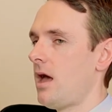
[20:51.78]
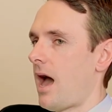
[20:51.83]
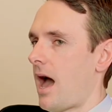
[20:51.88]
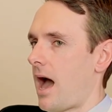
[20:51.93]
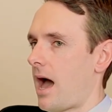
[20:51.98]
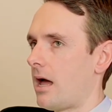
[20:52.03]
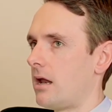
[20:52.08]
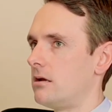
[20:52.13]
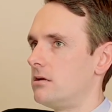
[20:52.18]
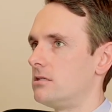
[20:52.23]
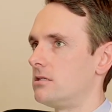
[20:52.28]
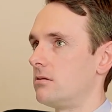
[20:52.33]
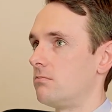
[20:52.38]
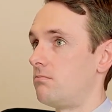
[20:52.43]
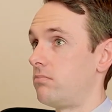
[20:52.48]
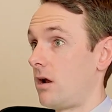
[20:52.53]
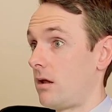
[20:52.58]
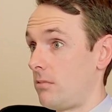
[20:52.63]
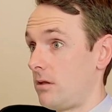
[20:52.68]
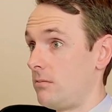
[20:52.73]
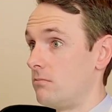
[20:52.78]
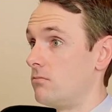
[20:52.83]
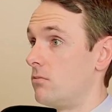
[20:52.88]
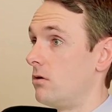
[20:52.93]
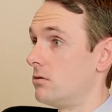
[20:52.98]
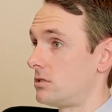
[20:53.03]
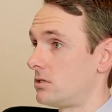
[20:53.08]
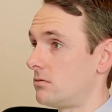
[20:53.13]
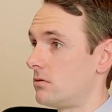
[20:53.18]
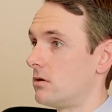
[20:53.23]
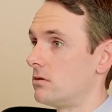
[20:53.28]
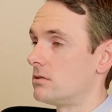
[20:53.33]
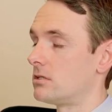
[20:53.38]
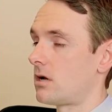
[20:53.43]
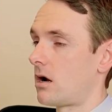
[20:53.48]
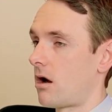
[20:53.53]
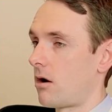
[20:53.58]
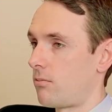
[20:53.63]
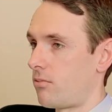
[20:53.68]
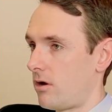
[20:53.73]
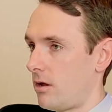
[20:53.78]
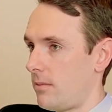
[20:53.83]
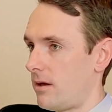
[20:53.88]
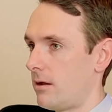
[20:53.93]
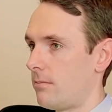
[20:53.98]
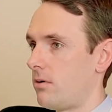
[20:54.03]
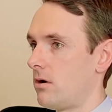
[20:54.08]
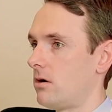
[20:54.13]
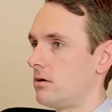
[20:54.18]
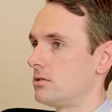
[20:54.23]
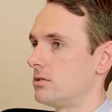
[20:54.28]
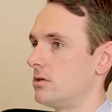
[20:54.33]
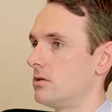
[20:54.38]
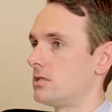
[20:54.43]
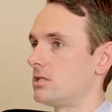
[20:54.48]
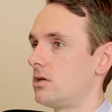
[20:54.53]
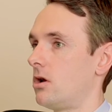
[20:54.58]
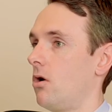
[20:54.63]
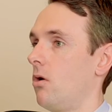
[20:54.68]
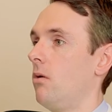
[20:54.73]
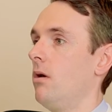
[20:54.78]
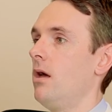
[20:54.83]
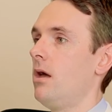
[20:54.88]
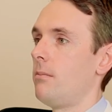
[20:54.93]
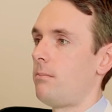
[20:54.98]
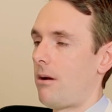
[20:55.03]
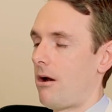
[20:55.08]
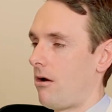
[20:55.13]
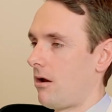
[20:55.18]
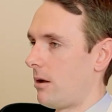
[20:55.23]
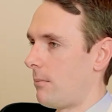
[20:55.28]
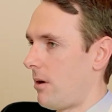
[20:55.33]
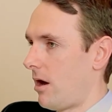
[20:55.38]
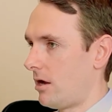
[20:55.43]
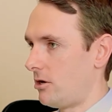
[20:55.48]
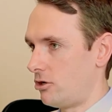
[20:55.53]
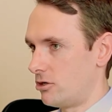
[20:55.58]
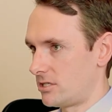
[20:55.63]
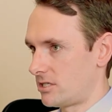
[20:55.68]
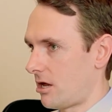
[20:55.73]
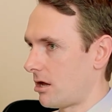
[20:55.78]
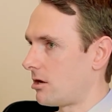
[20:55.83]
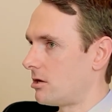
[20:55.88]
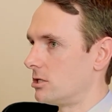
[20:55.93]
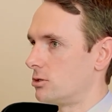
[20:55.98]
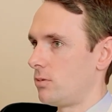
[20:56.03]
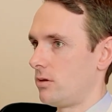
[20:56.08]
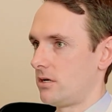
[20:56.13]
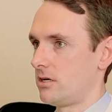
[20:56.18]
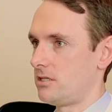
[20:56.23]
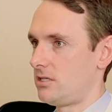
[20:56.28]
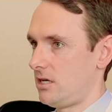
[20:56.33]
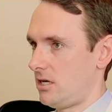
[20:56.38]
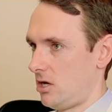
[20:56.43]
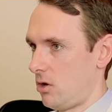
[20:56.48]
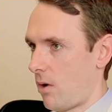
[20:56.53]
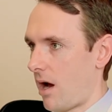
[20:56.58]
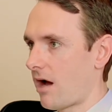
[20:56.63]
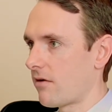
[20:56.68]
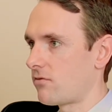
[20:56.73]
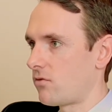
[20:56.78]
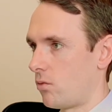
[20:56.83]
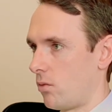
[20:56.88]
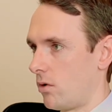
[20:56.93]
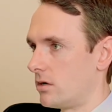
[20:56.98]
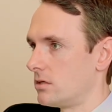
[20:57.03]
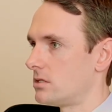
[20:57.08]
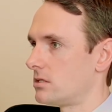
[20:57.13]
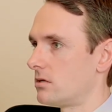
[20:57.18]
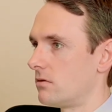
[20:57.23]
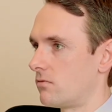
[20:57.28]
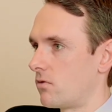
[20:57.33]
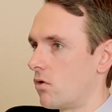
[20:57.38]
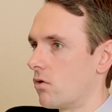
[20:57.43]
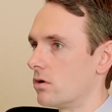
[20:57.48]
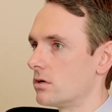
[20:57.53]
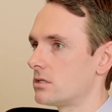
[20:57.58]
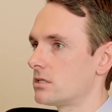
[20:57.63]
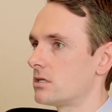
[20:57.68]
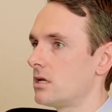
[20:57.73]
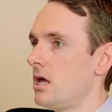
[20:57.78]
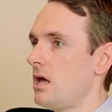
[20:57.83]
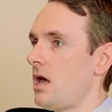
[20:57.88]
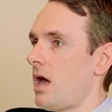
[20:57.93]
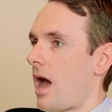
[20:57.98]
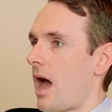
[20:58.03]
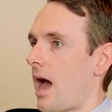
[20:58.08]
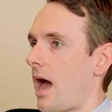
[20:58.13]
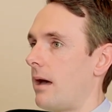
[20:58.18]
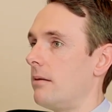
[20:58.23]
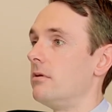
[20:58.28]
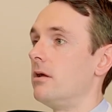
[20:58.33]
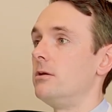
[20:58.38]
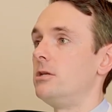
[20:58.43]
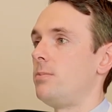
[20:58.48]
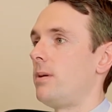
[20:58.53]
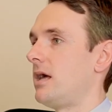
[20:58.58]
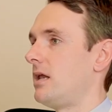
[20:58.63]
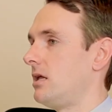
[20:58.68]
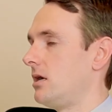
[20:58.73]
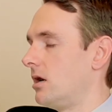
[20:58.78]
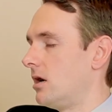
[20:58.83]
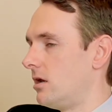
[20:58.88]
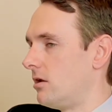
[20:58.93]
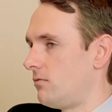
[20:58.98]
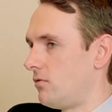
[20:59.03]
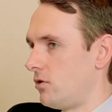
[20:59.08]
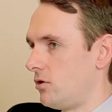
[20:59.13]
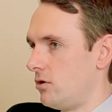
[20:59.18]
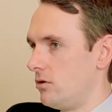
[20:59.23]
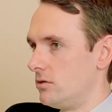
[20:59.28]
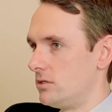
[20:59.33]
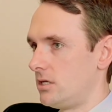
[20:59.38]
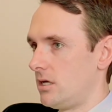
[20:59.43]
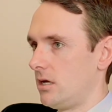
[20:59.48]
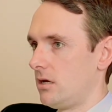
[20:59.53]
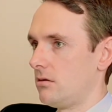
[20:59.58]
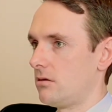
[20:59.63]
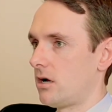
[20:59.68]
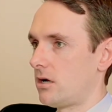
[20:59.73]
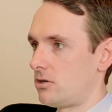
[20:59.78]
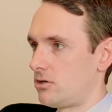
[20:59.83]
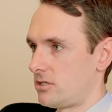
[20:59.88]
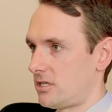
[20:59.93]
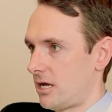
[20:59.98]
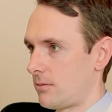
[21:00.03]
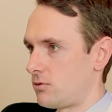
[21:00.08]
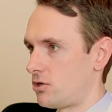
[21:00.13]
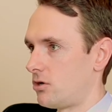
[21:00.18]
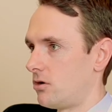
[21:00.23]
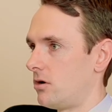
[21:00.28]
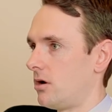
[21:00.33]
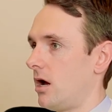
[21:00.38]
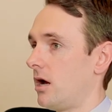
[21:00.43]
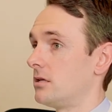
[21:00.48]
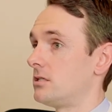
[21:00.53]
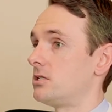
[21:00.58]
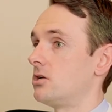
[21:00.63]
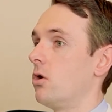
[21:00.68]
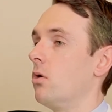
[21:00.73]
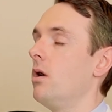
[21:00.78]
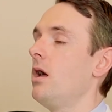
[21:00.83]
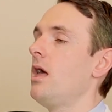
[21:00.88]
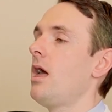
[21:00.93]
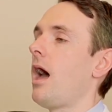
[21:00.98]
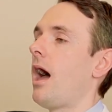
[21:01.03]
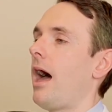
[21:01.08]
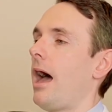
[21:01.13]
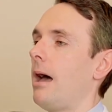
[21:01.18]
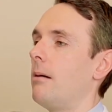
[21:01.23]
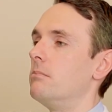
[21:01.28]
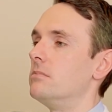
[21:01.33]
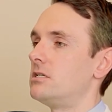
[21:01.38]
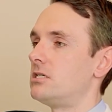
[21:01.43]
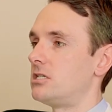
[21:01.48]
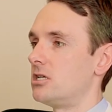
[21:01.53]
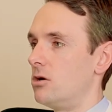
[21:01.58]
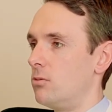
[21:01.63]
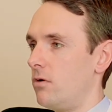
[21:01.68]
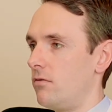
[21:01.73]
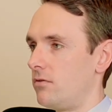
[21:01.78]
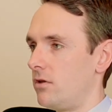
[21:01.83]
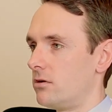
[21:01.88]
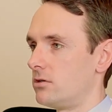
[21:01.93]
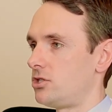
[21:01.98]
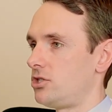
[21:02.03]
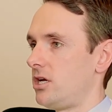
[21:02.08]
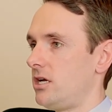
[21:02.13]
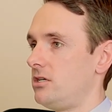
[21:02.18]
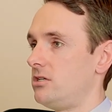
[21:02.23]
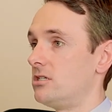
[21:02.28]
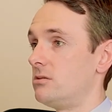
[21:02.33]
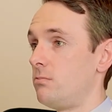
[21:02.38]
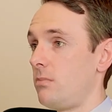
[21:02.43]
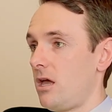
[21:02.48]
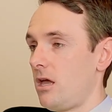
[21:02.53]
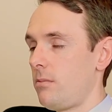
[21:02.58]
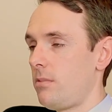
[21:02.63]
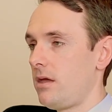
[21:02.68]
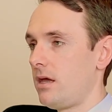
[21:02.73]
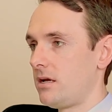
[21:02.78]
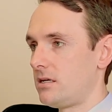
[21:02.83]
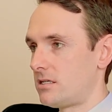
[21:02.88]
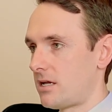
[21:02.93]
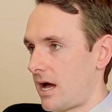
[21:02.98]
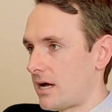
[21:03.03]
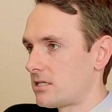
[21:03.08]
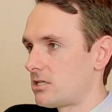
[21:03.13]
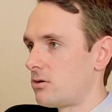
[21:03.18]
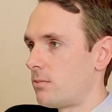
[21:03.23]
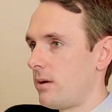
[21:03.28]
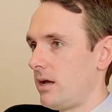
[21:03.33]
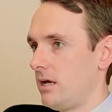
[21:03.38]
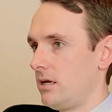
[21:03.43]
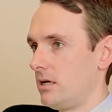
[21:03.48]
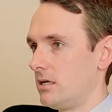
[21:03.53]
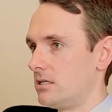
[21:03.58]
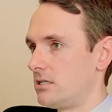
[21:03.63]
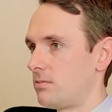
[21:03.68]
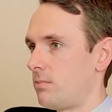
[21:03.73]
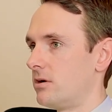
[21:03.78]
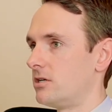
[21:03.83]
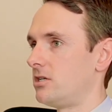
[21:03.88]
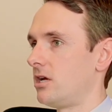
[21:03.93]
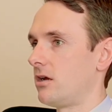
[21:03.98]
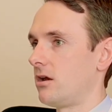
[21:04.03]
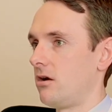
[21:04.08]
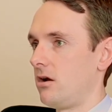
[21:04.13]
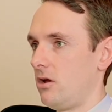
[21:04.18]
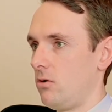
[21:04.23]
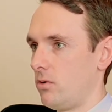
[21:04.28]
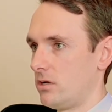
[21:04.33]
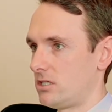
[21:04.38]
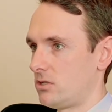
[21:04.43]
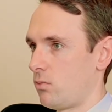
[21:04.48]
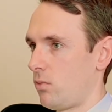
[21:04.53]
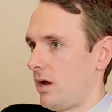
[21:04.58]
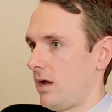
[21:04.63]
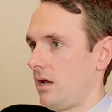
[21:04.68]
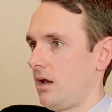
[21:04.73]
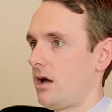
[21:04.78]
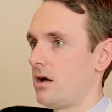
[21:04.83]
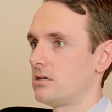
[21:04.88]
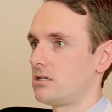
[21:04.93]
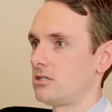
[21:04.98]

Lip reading: and probably most of those are premenopausal. So bearing in mind your cycles will continue afterwards, of course, depending on if you're using contraception or not. So some of those changes may be exacerbated, particularly with some weight loss,